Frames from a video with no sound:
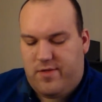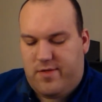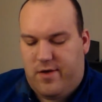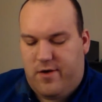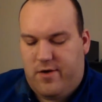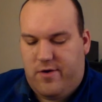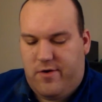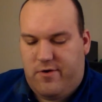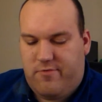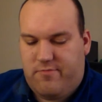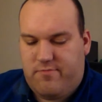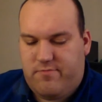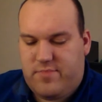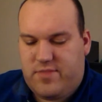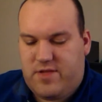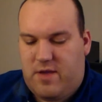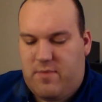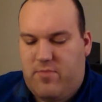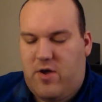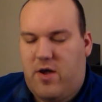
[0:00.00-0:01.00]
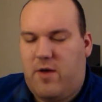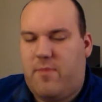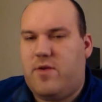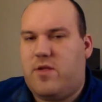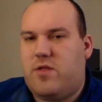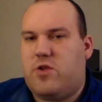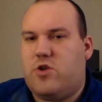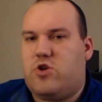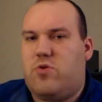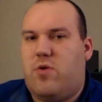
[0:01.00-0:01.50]
So, same
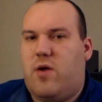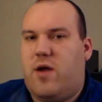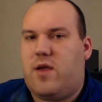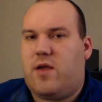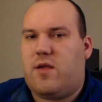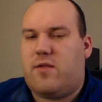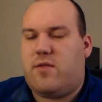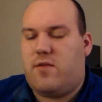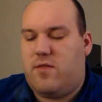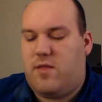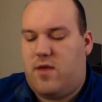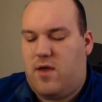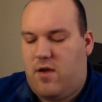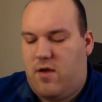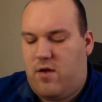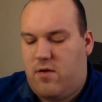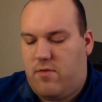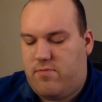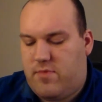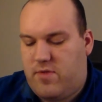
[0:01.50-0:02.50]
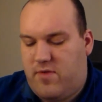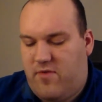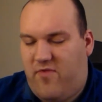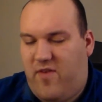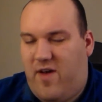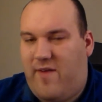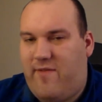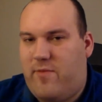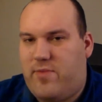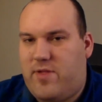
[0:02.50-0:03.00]
problem as the Shrikes. It's a
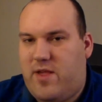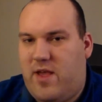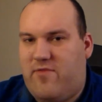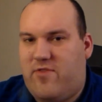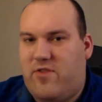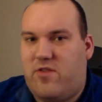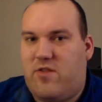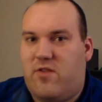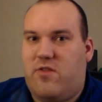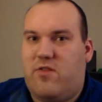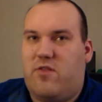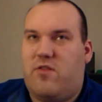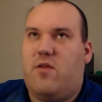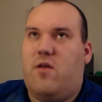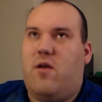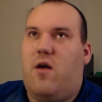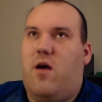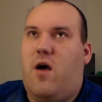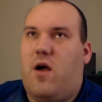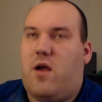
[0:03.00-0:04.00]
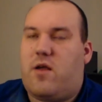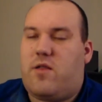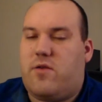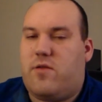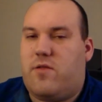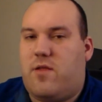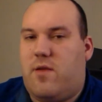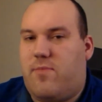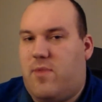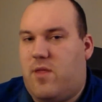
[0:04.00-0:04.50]
5-up save sucks
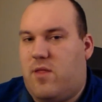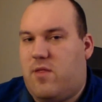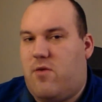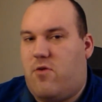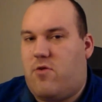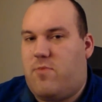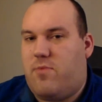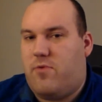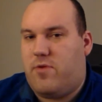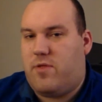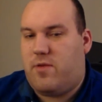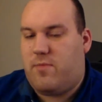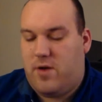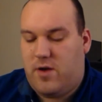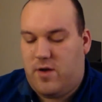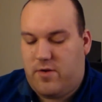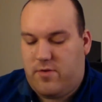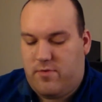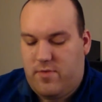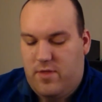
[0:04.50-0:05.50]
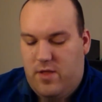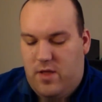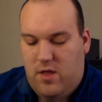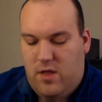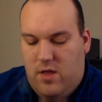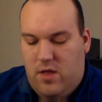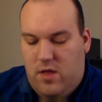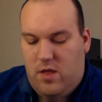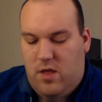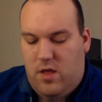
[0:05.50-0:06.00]
on something that's 30 points a model.
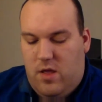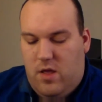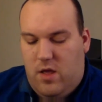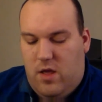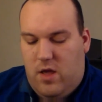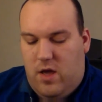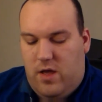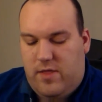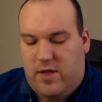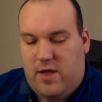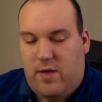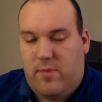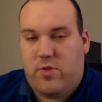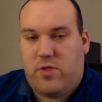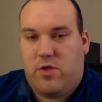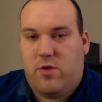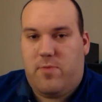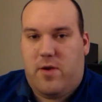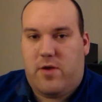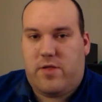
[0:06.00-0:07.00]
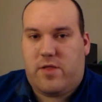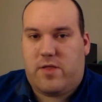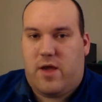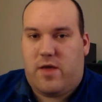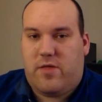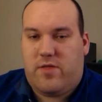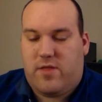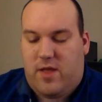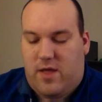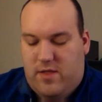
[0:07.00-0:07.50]
They come with 2 pairs of
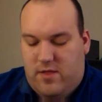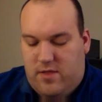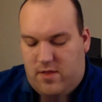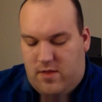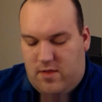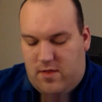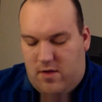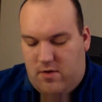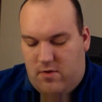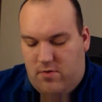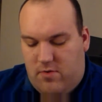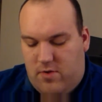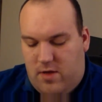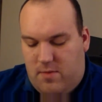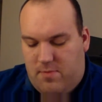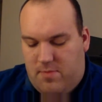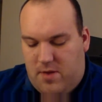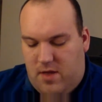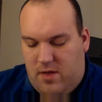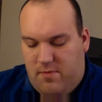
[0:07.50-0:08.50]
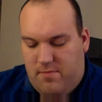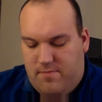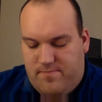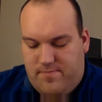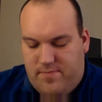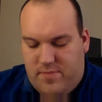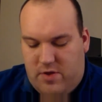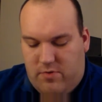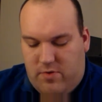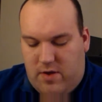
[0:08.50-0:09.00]
Siphon Talons, so yippee.
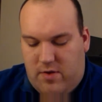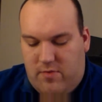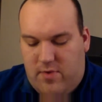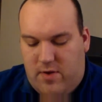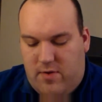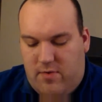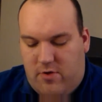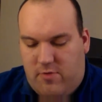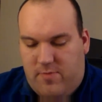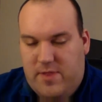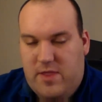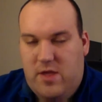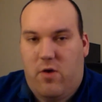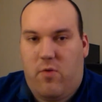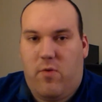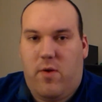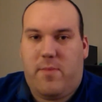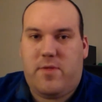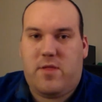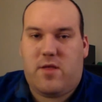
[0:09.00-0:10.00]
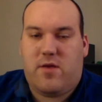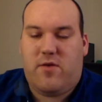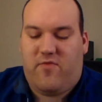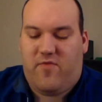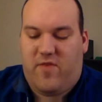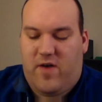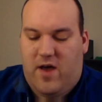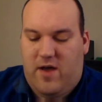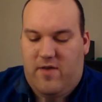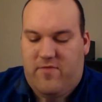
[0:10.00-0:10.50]
Don't get rerolls, but they are weapon
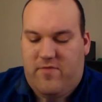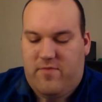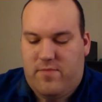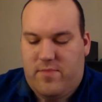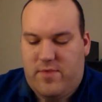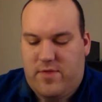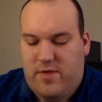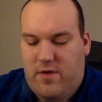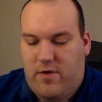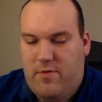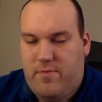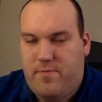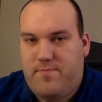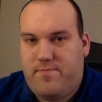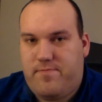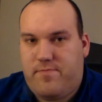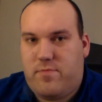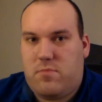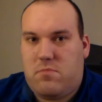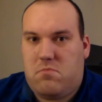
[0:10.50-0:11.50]
skill 5, so